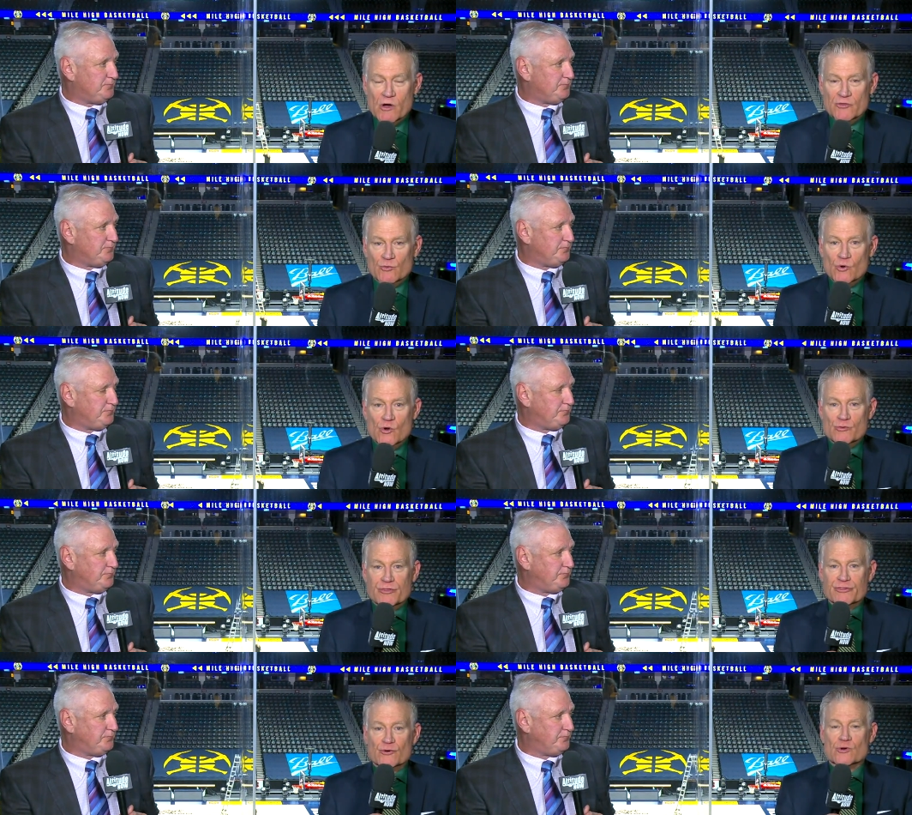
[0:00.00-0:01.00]
Speaker 1: on the road
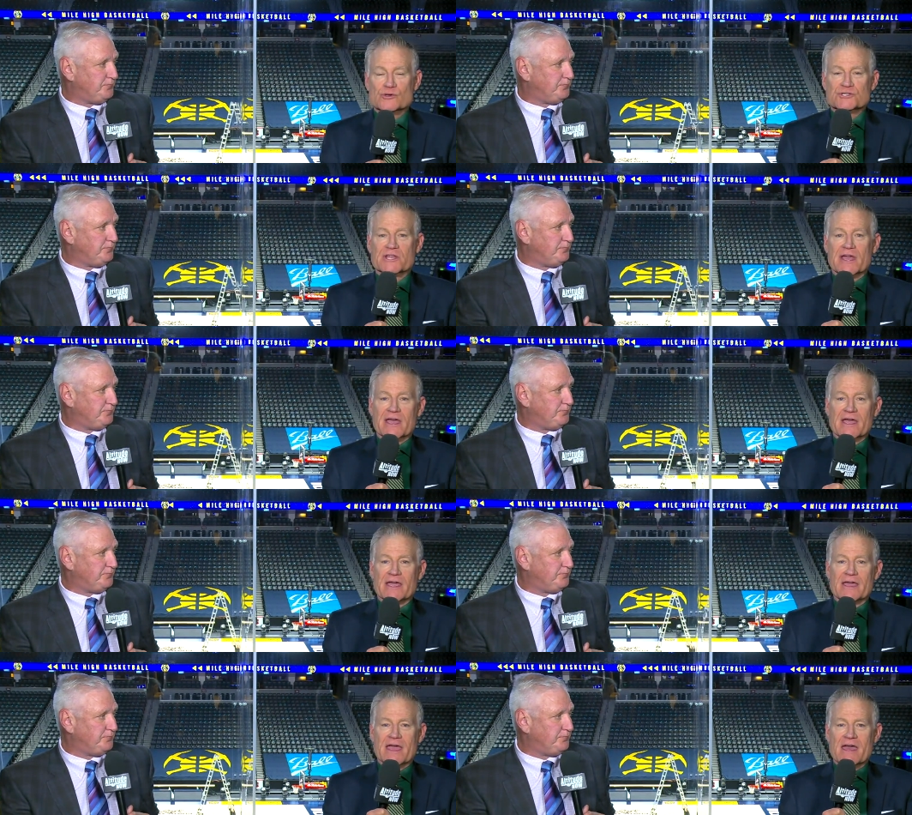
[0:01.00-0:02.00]

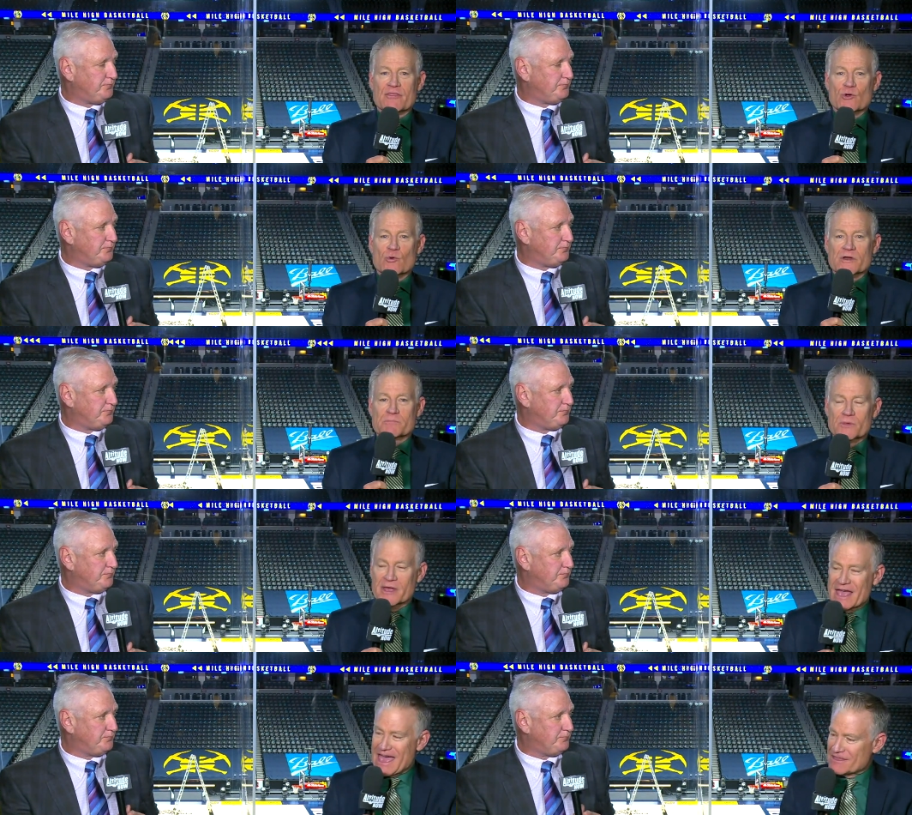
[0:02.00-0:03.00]
Thursday and they're going to
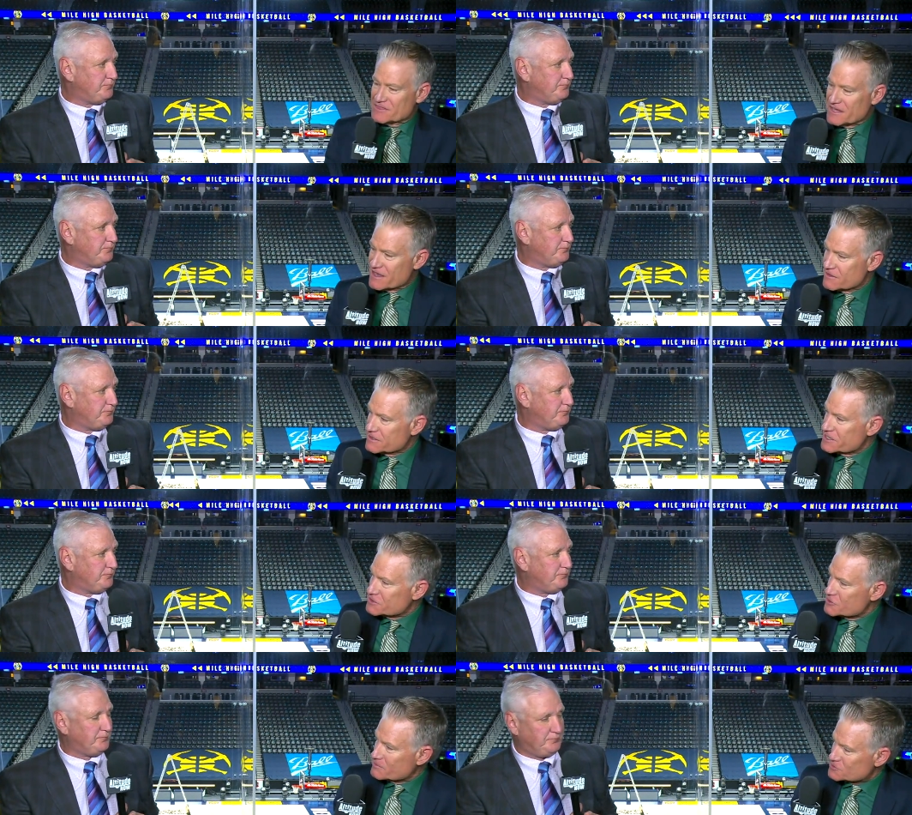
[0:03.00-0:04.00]
play at the LA
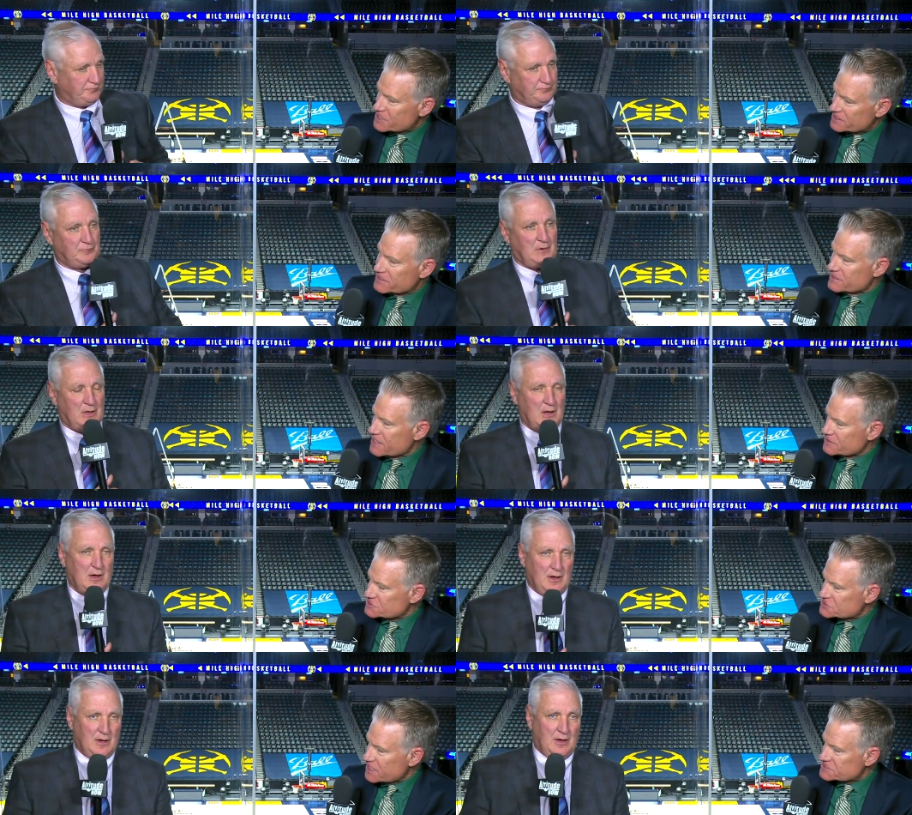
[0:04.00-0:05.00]
Clippers. How do you how do
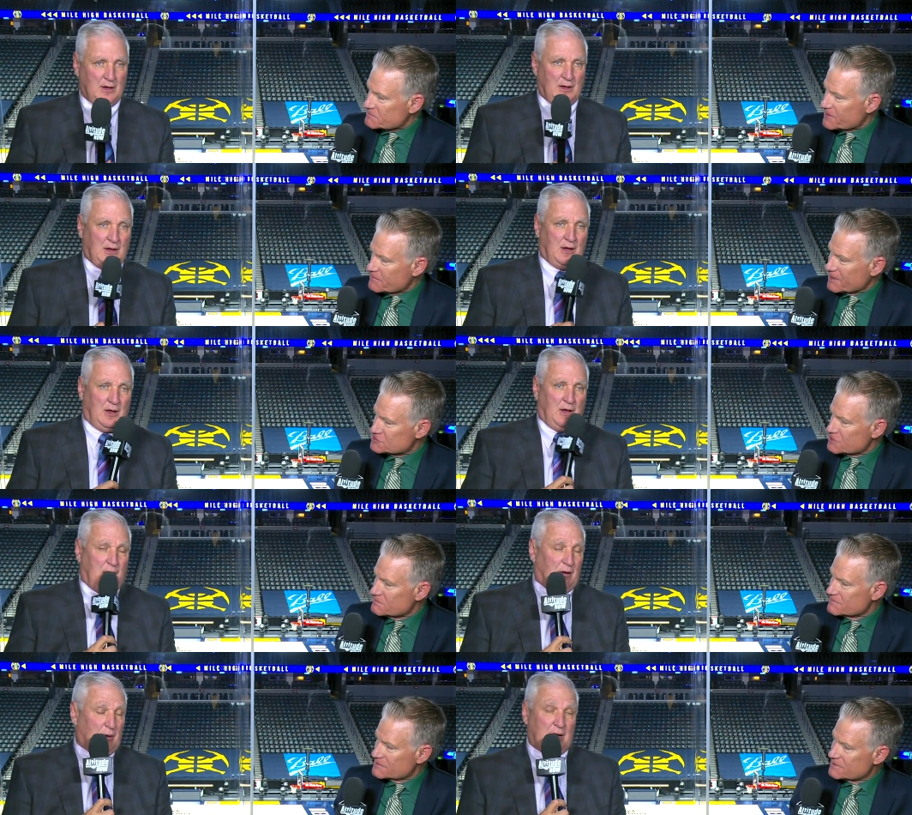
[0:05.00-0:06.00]
you size up that matchup?
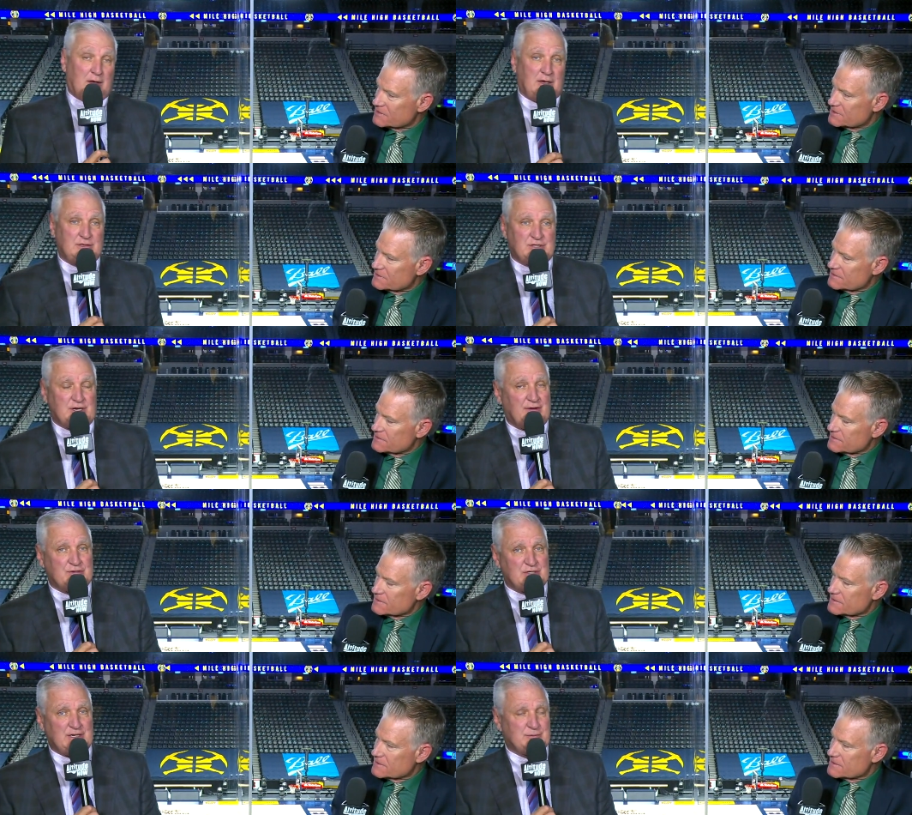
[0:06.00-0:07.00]
Speaker 2: Well, listen, you
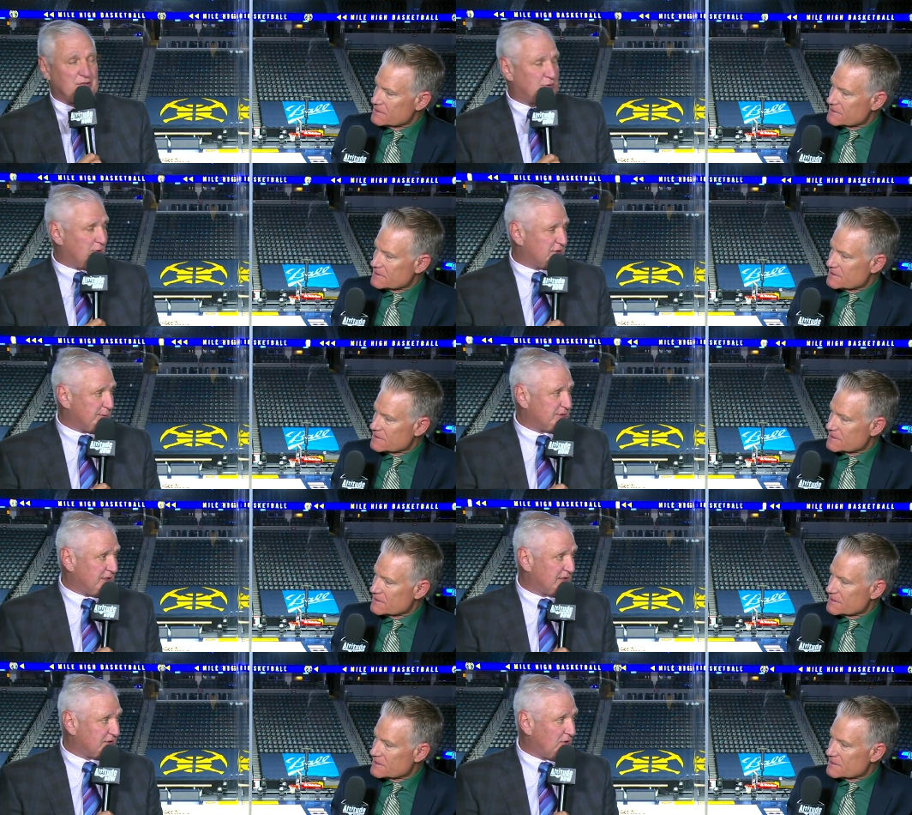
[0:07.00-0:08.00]
haven't seen them since Christmas, and
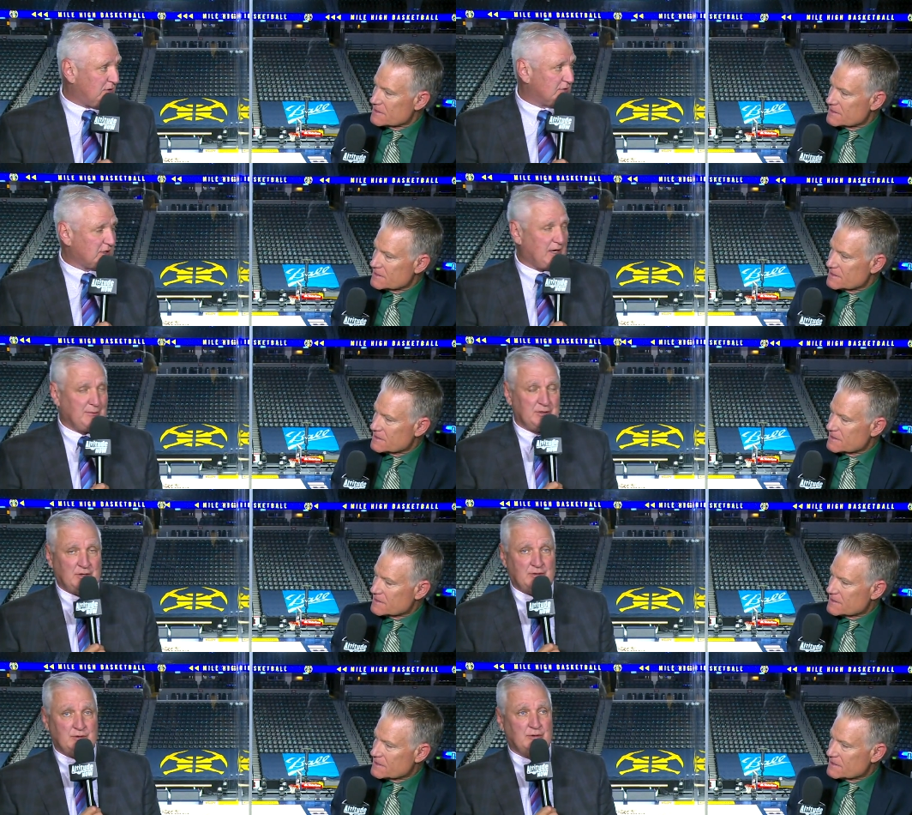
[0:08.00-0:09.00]
that's a long time
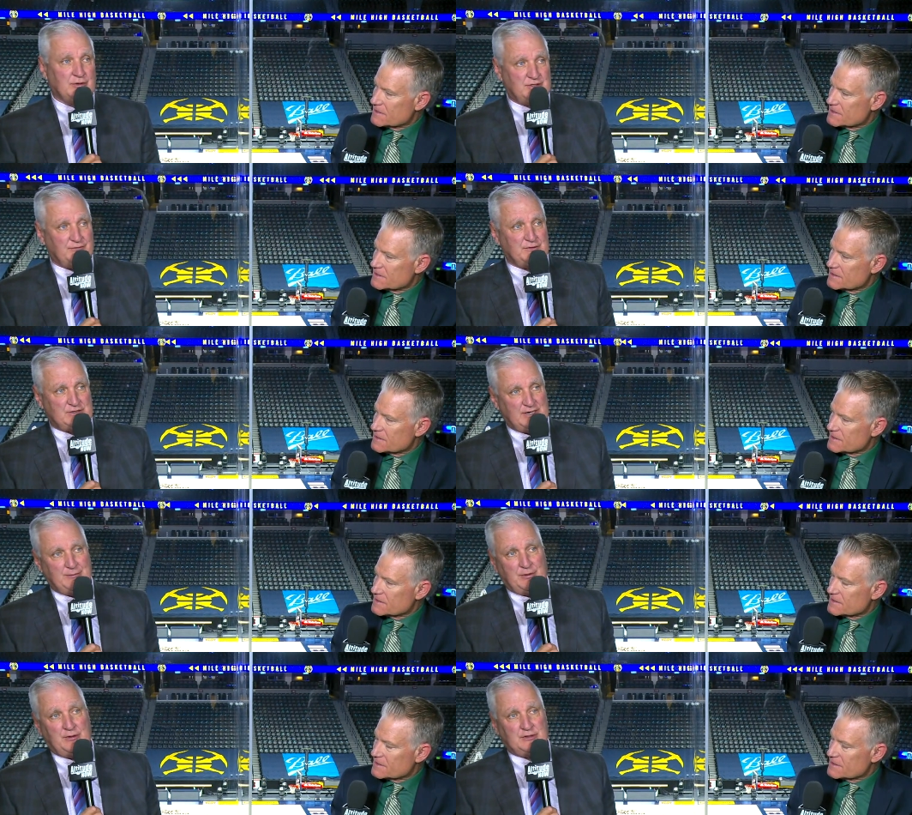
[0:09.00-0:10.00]
ago. You're a different
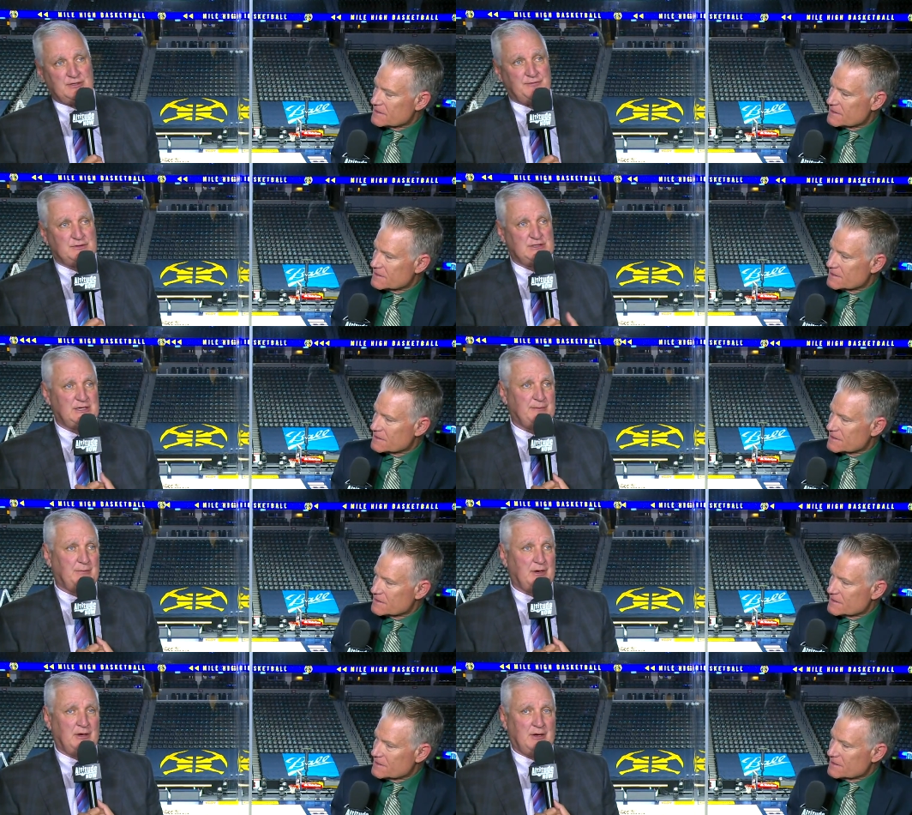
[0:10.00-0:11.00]
team, they're a different
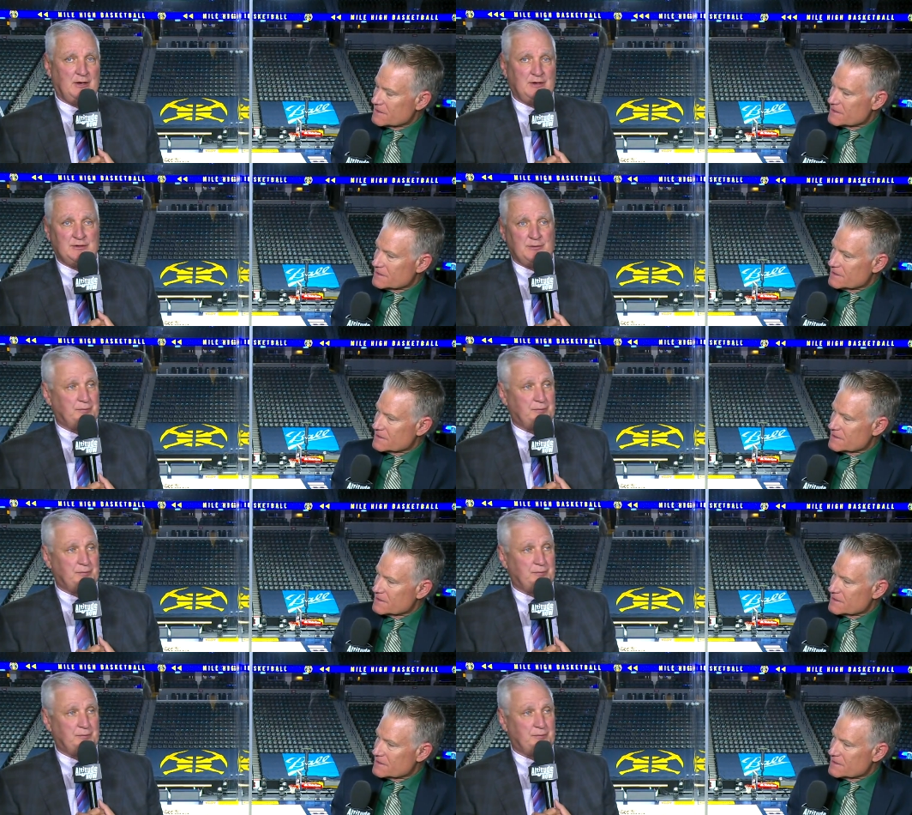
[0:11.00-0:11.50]
team. Uh, you're